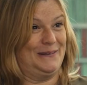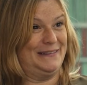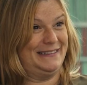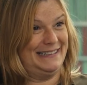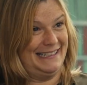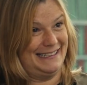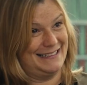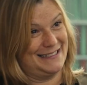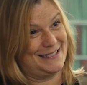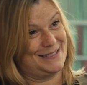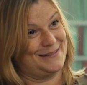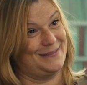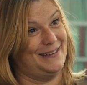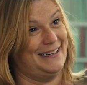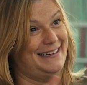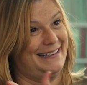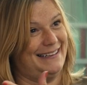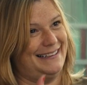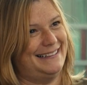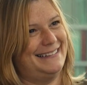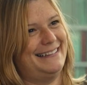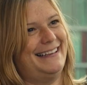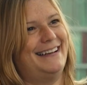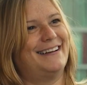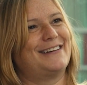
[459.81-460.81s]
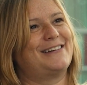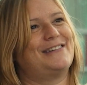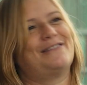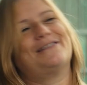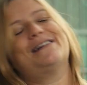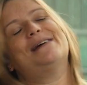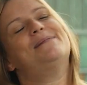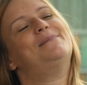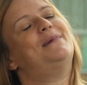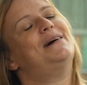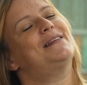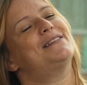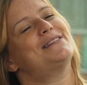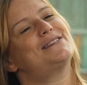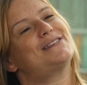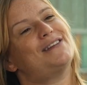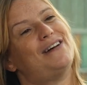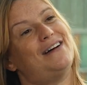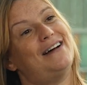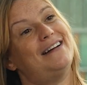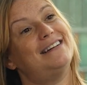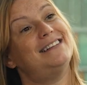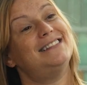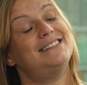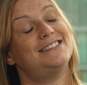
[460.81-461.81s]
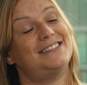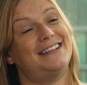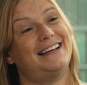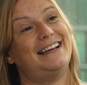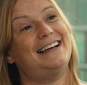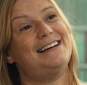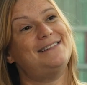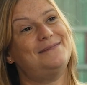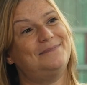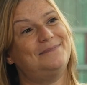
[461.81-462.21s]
and that's where that career path started. Yeah.